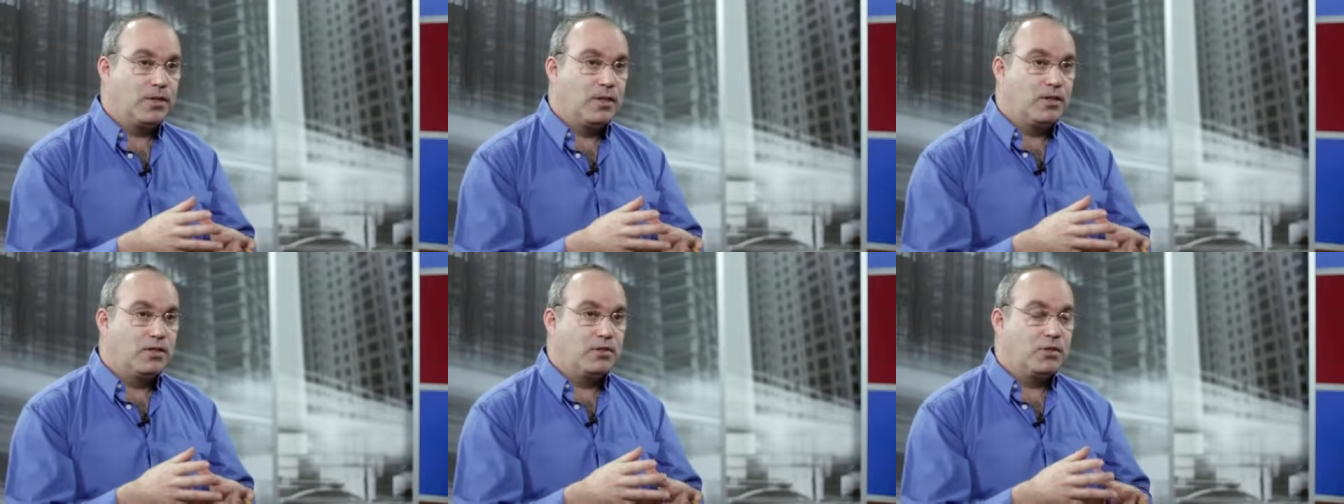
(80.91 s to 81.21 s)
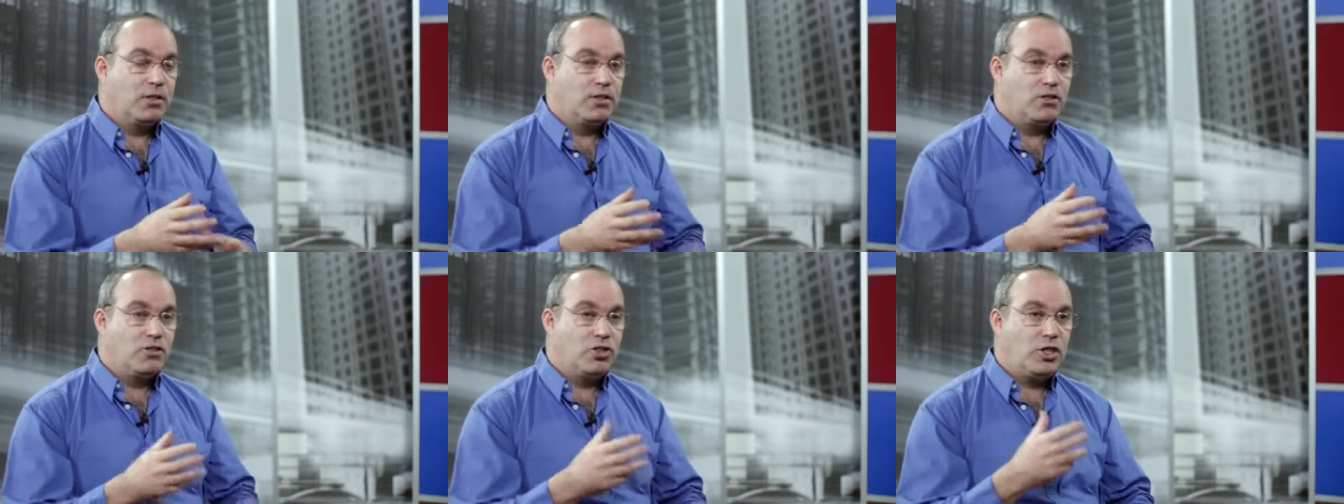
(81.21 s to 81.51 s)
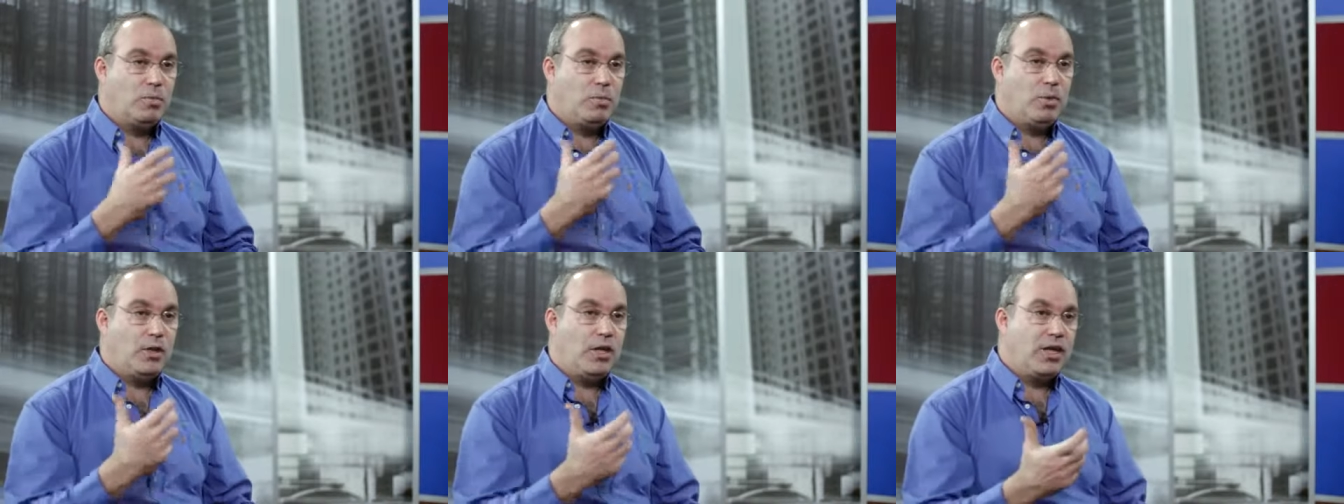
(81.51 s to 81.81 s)
So the
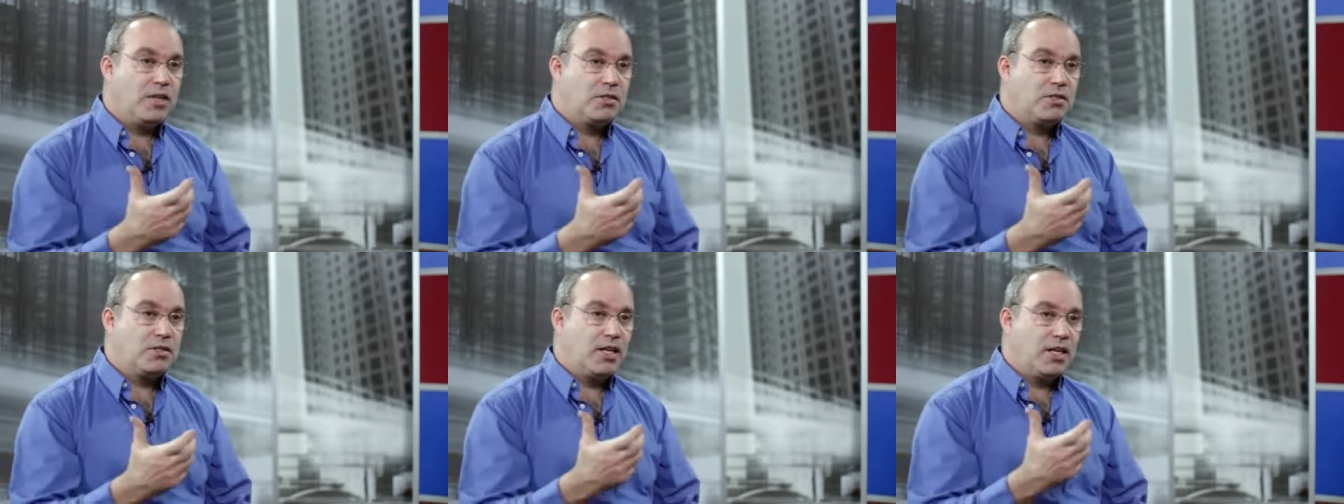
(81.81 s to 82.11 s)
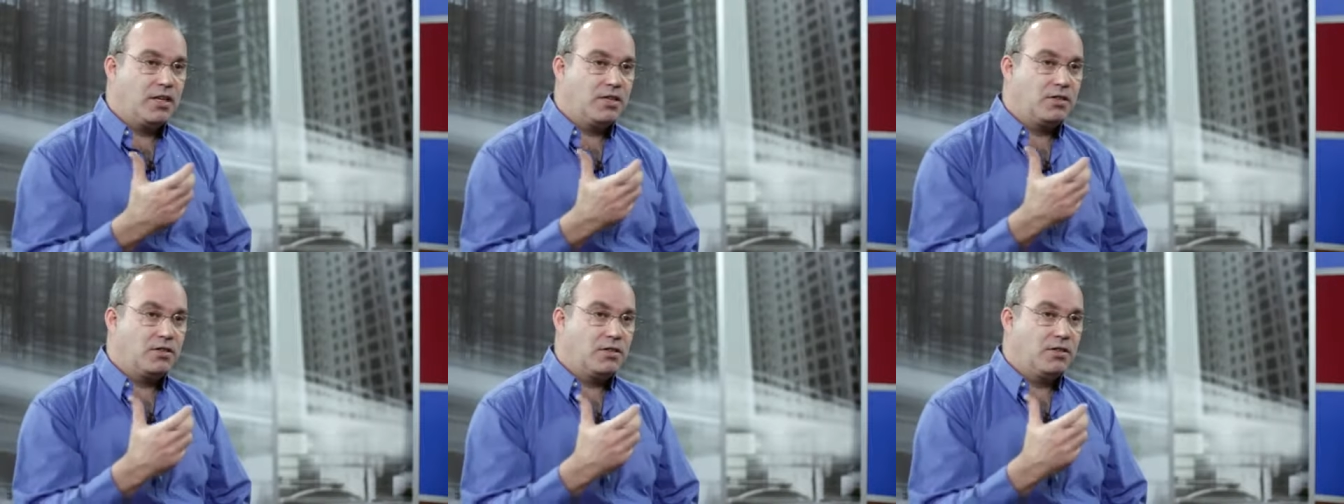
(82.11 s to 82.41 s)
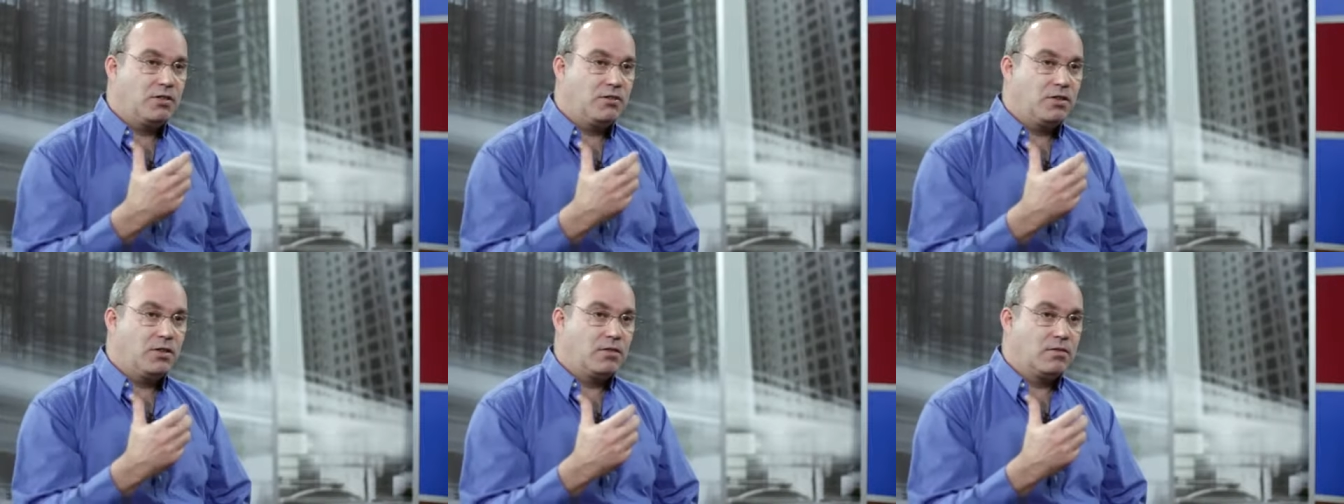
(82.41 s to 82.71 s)
GPS tells the
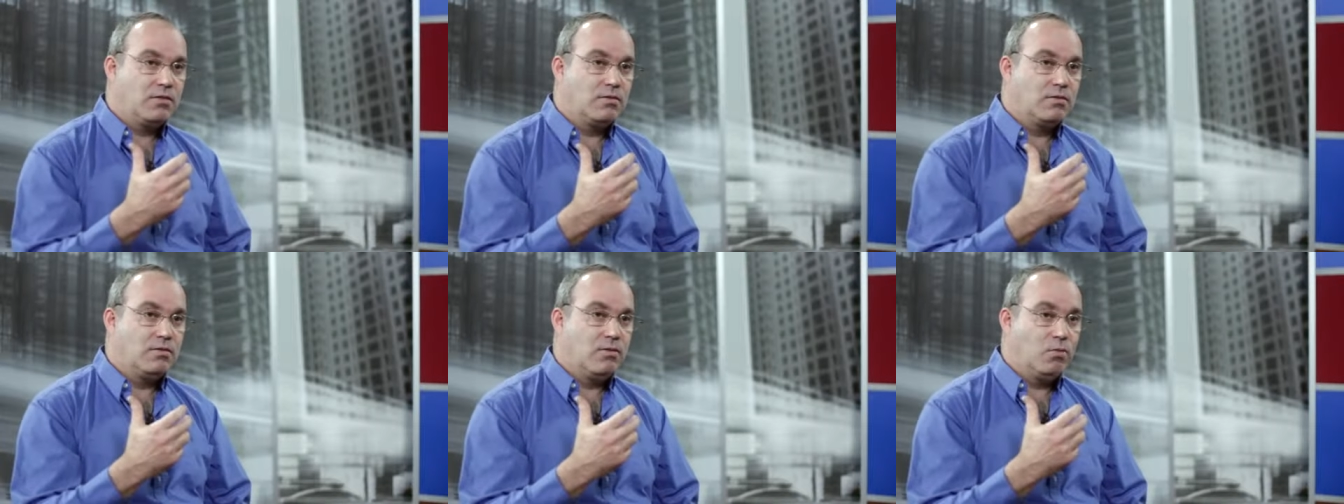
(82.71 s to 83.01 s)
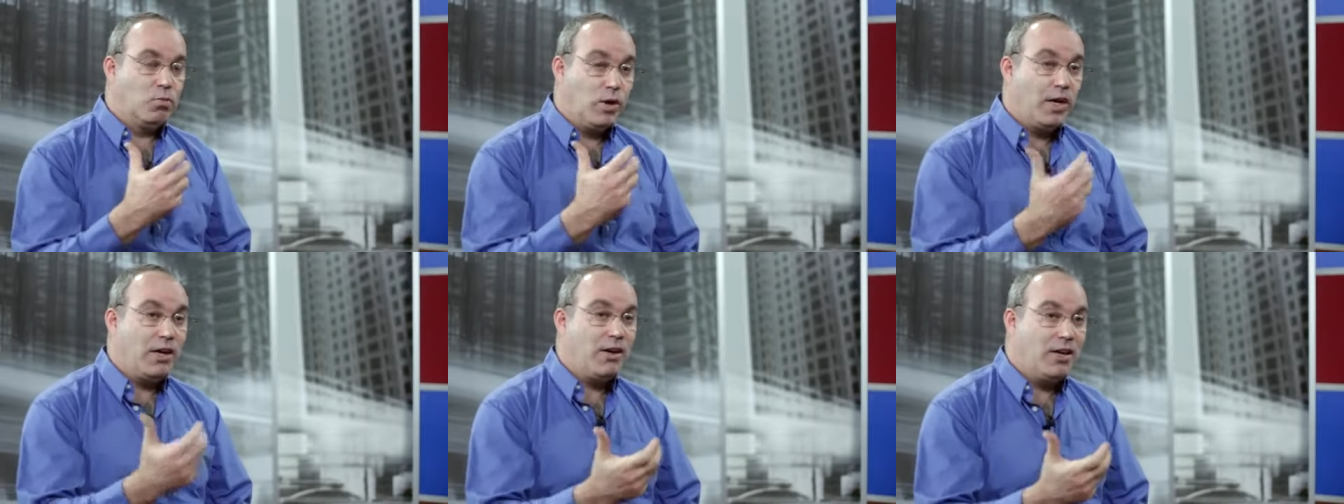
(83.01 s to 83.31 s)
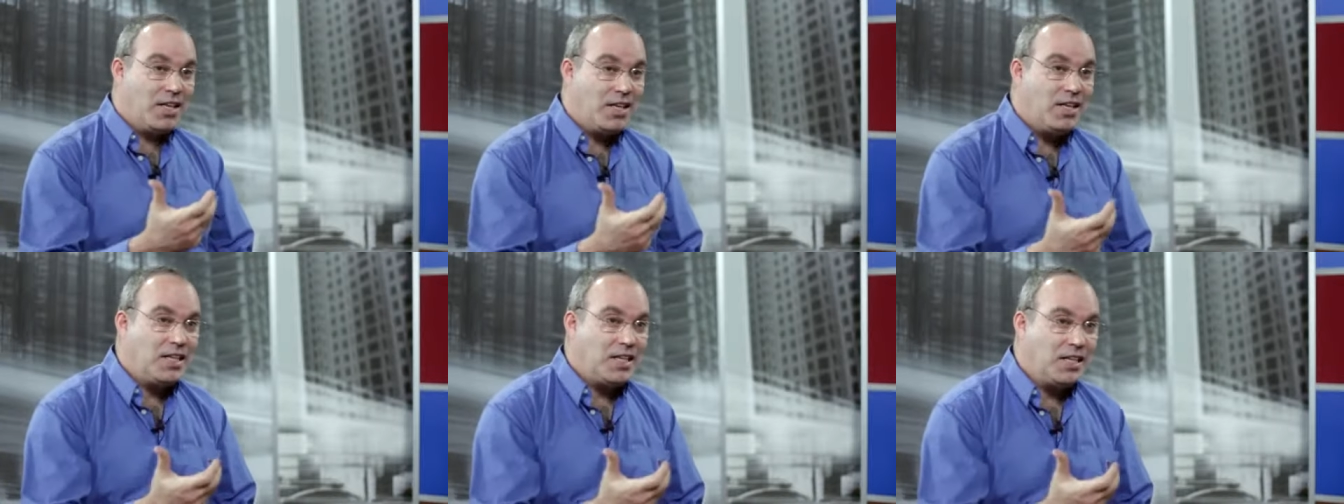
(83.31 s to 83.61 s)
unit where
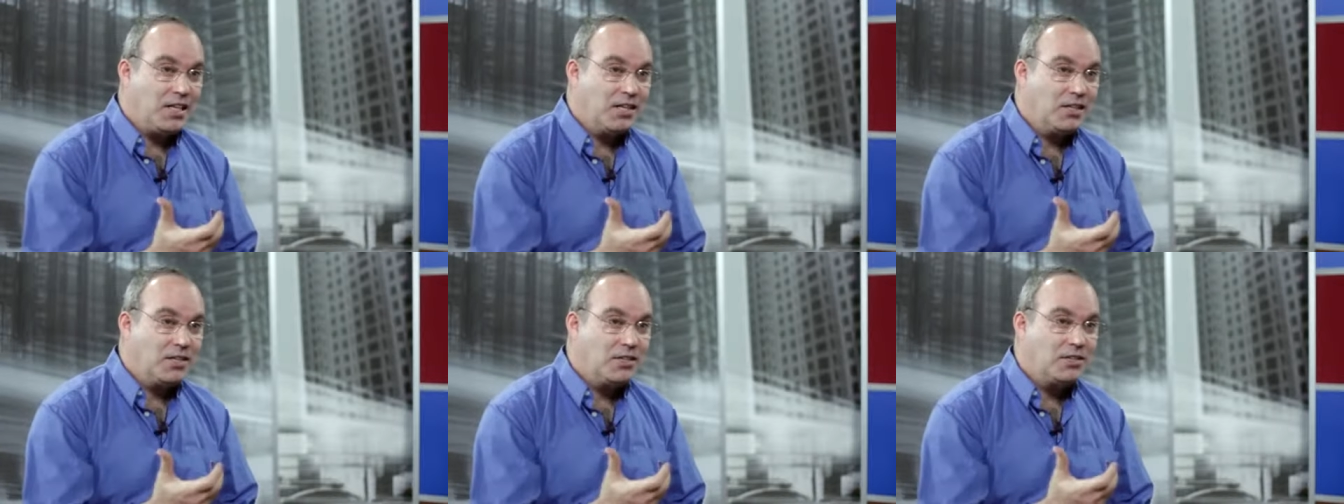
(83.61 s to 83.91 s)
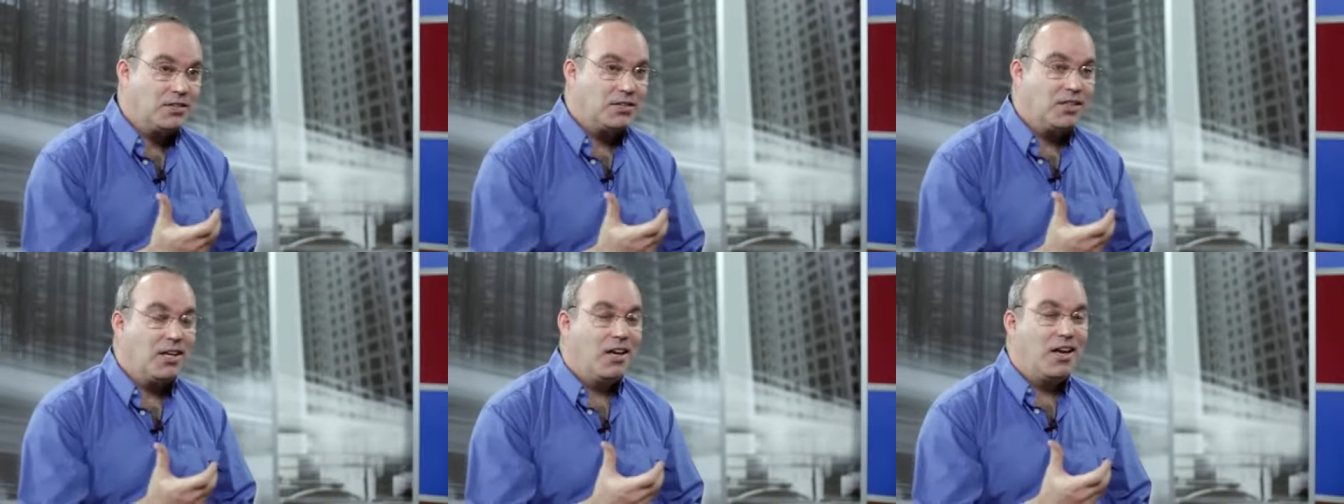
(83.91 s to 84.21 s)
it is,